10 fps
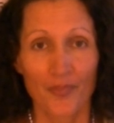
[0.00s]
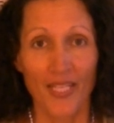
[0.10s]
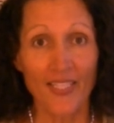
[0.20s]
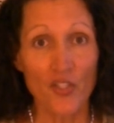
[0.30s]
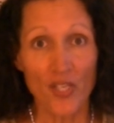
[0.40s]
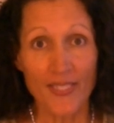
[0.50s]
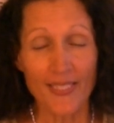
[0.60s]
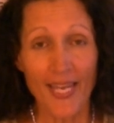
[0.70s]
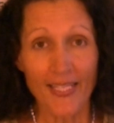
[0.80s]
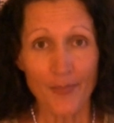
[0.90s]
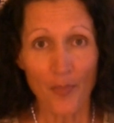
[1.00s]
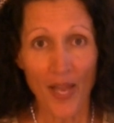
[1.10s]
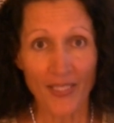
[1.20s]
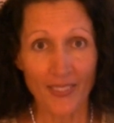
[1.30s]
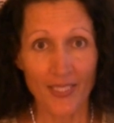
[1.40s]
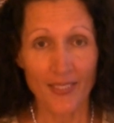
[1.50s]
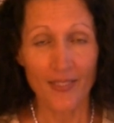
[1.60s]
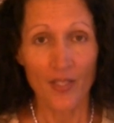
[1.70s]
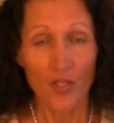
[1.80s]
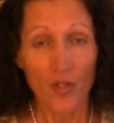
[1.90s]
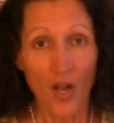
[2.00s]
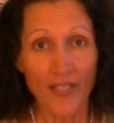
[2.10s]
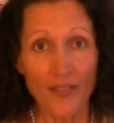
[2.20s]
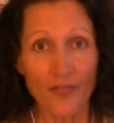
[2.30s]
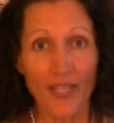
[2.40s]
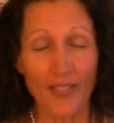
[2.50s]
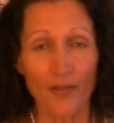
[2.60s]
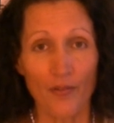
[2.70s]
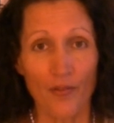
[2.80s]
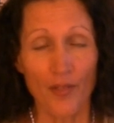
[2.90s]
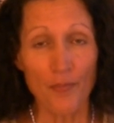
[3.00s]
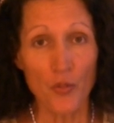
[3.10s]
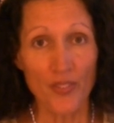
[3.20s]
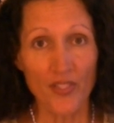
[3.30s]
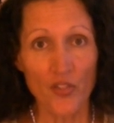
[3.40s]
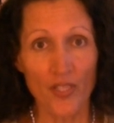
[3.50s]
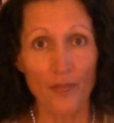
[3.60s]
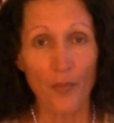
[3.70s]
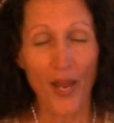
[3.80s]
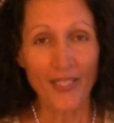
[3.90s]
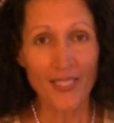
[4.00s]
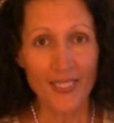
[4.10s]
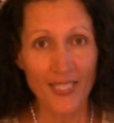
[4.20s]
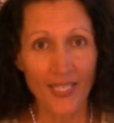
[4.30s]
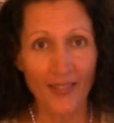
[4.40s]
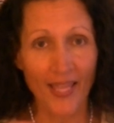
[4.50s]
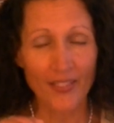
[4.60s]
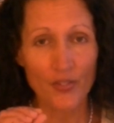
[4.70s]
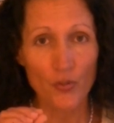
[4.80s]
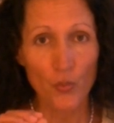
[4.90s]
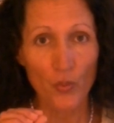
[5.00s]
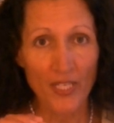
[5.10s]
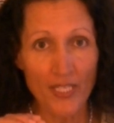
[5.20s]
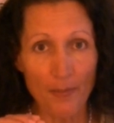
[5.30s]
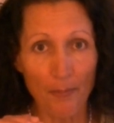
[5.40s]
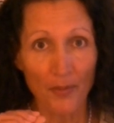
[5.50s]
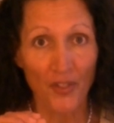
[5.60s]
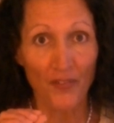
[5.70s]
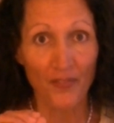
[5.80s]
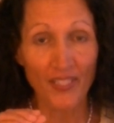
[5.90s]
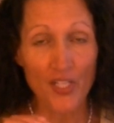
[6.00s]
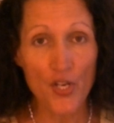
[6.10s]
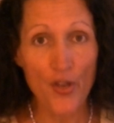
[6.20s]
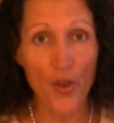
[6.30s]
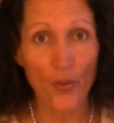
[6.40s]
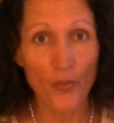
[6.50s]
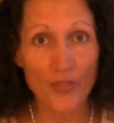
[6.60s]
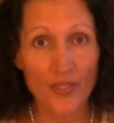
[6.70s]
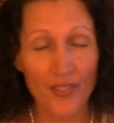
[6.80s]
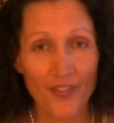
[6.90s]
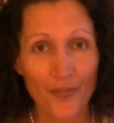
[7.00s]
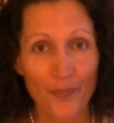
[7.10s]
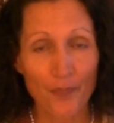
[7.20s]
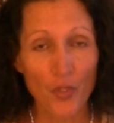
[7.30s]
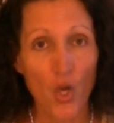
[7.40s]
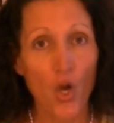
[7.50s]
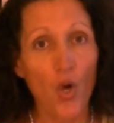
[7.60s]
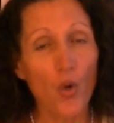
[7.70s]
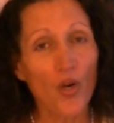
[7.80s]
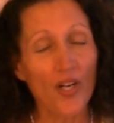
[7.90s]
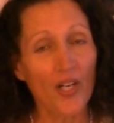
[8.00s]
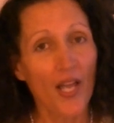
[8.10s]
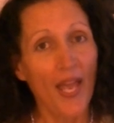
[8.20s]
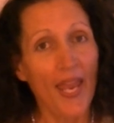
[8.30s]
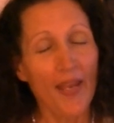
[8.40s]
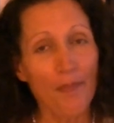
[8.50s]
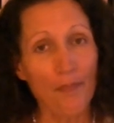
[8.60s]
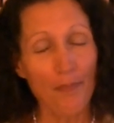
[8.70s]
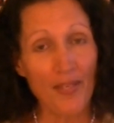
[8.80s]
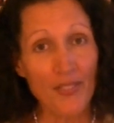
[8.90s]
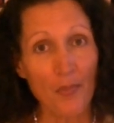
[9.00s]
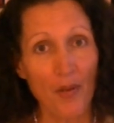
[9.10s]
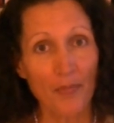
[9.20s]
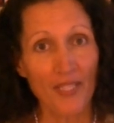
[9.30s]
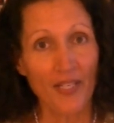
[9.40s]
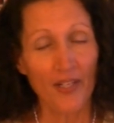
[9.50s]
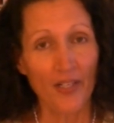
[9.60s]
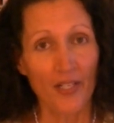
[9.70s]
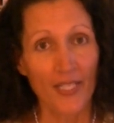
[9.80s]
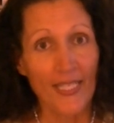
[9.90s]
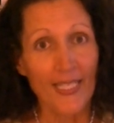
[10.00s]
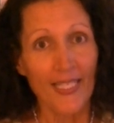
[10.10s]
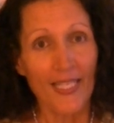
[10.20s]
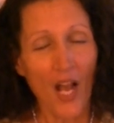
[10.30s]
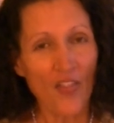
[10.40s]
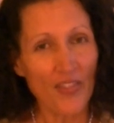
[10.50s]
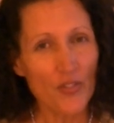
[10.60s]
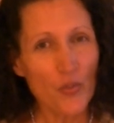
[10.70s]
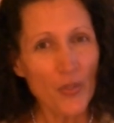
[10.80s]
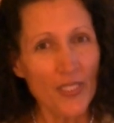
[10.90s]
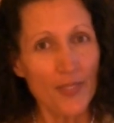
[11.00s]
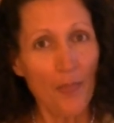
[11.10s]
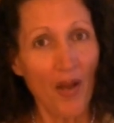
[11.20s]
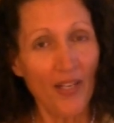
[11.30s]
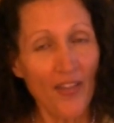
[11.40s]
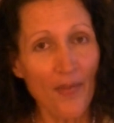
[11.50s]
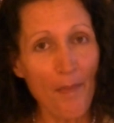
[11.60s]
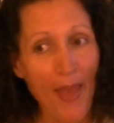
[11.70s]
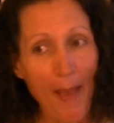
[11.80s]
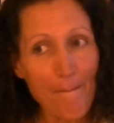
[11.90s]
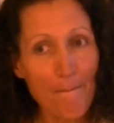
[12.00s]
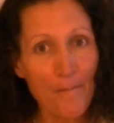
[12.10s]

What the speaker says: It just takes practice, kind of like a musician practicing that sweet, perfect note. Or a baseball player on the sweet spot on the bat.